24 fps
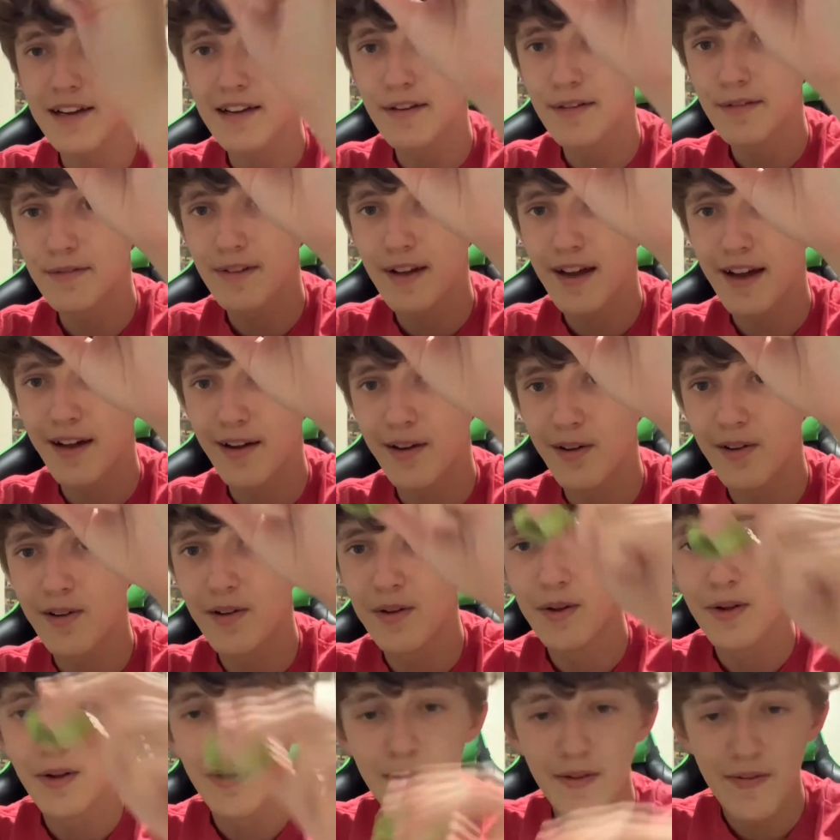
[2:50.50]
fail.
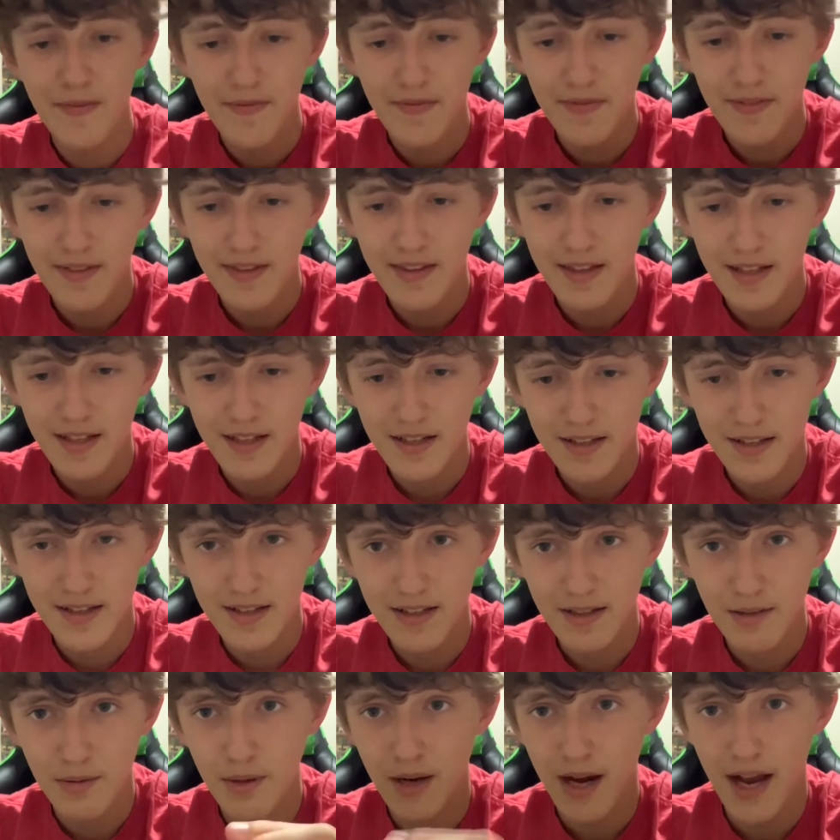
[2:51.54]

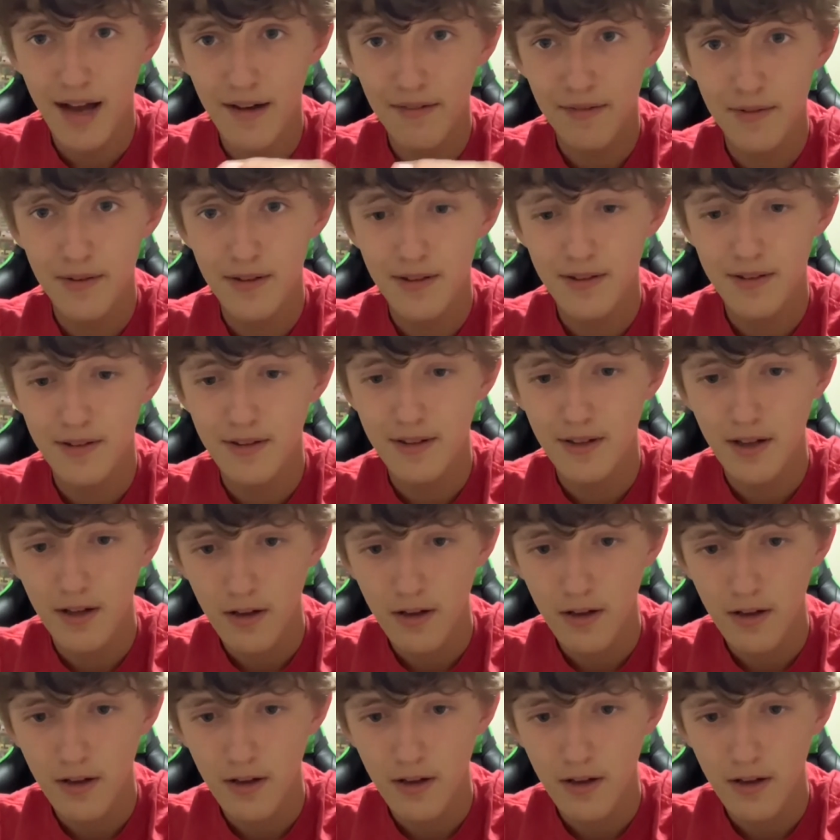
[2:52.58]
We're halfway through the,